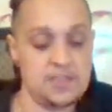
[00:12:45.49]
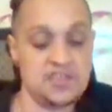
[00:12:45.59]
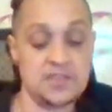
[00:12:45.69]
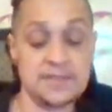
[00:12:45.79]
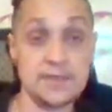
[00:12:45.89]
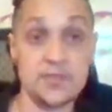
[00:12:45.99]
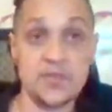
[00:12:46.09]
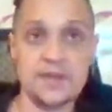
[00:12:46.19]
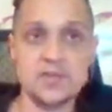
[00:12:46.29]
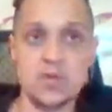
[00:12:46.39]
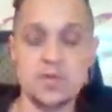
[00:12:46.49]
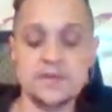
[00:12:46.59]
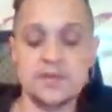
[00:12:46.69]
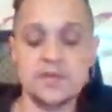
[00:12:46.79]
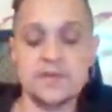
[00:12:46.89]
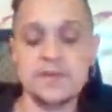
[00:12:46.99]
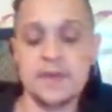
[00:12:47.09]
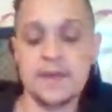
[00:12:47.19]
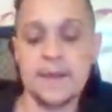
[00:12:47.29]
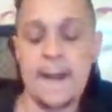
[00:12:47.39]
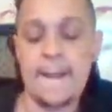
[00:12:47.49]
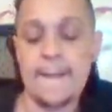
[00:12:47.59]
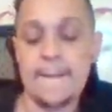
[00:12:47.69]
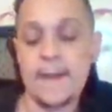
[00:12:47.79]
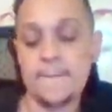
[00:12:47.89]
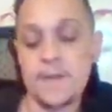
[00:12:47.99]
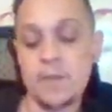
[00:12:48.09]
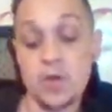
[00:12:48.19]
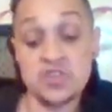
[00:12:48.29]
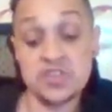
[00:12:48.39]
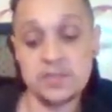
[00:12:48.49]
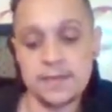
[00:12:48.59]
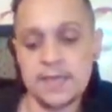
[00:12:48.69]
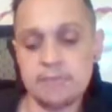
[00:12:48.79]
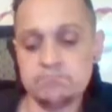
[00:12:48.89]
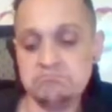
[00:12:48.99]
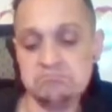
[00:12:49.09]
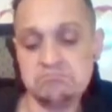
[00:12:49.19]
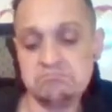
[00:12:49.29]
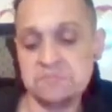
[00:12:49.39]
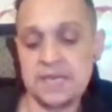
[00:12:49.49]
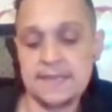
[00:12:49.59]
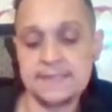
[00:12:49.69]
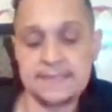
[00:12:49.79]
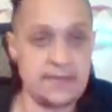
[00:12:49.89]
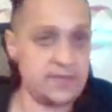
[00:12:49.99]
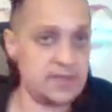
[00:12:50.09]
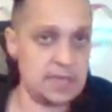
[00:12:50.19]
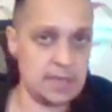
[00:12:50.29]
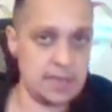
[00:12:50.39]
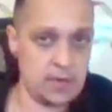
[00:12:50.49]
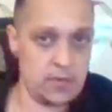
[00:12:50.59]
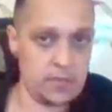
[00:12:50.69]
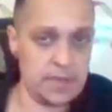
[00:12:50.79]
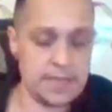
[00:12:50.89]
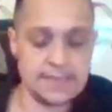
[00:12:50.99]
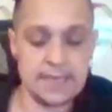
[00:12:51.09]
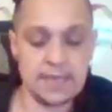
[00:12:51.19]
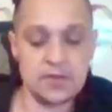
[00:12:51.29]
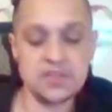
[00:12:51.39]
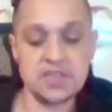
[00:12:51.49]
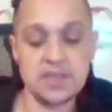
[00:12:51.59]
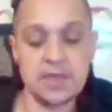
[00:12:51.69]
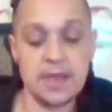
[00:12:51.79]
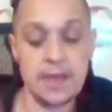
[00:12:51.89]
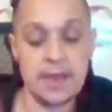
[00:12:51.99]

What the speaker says: Justice upright is always a good thing. Emotionally, it's definitely not like a romantic energy.